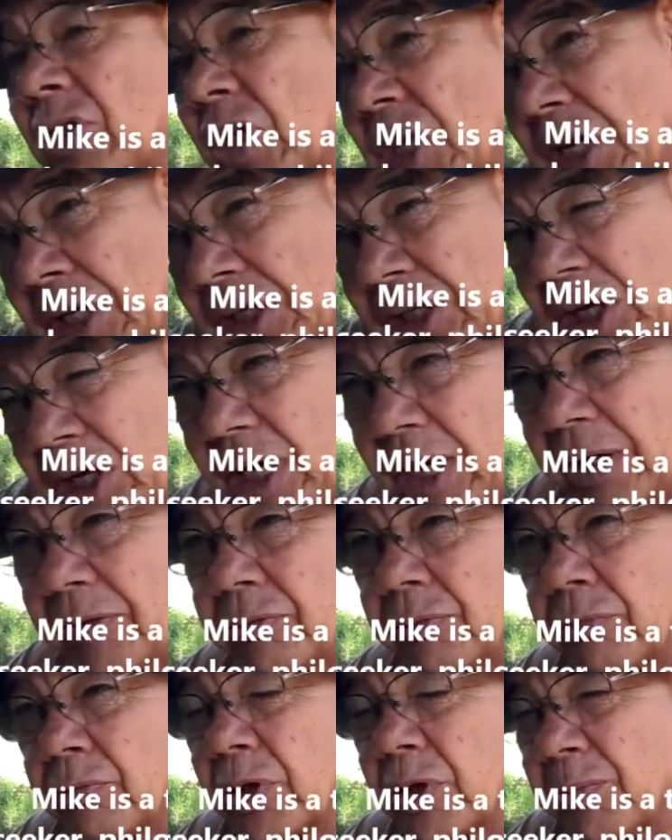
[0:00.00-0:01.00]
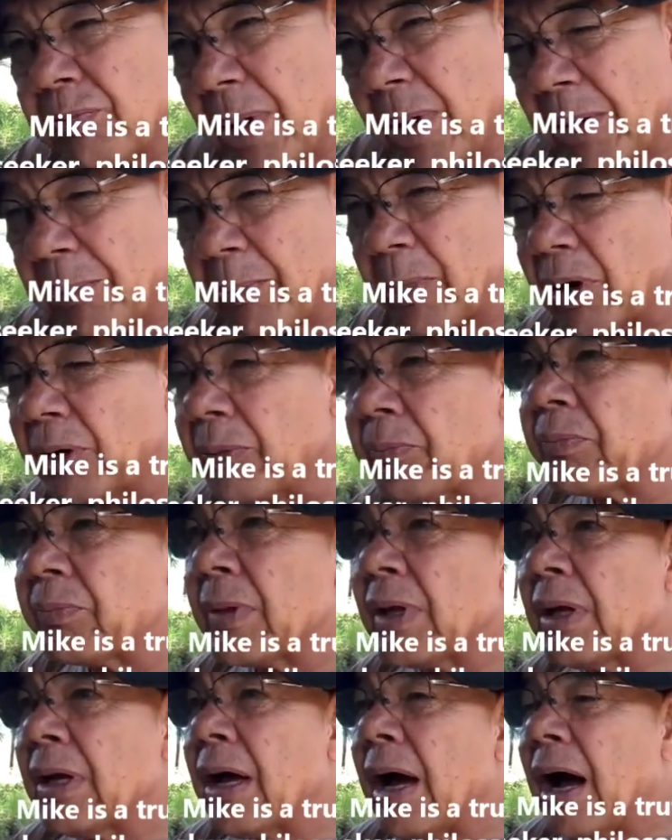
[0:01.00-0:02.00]
then again, remember,
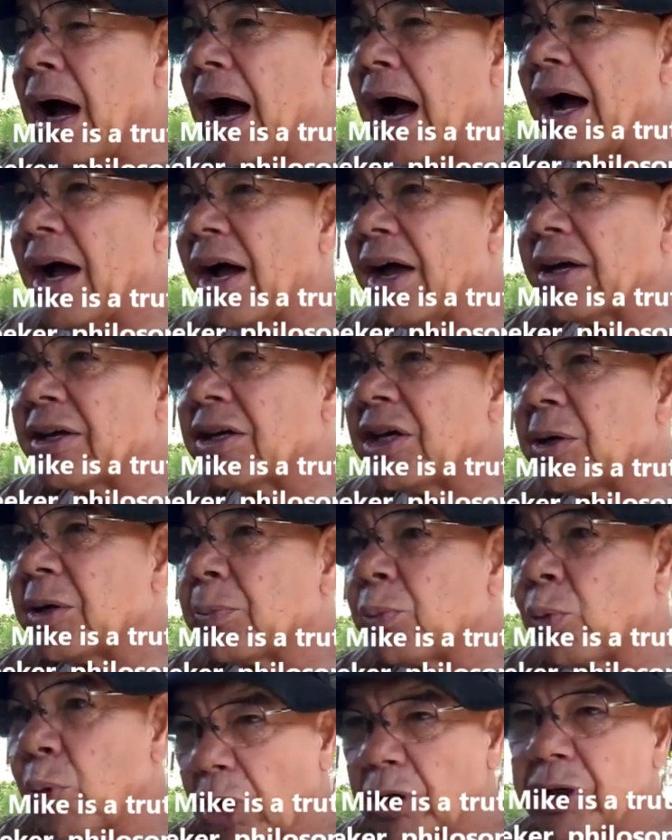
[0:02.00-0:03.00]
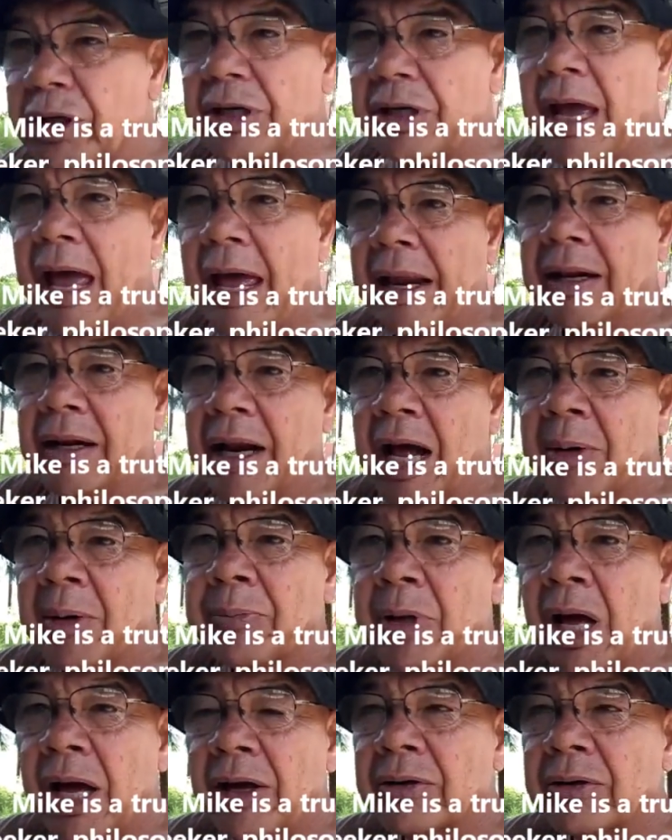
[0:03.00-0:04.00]
I keep working at it. I'm
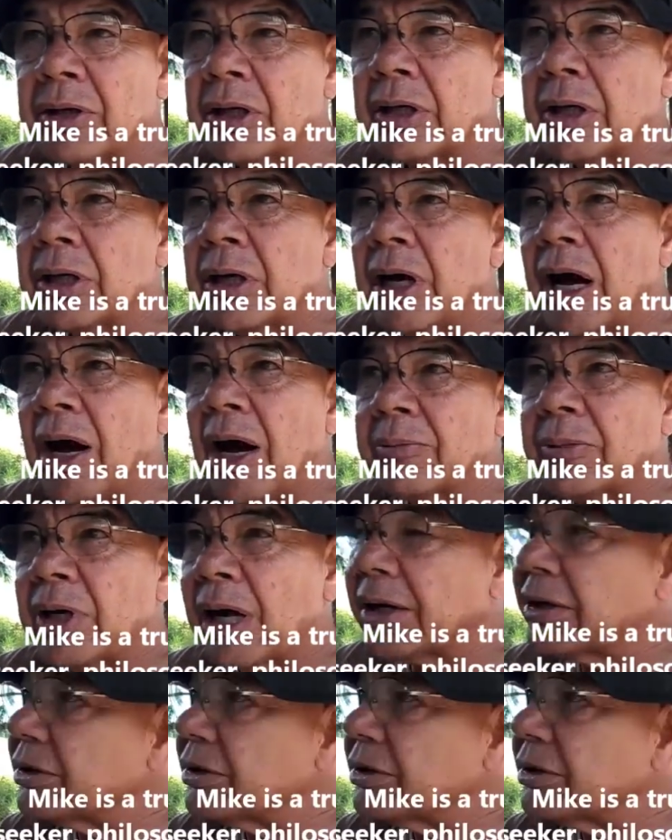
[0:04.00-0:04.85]
not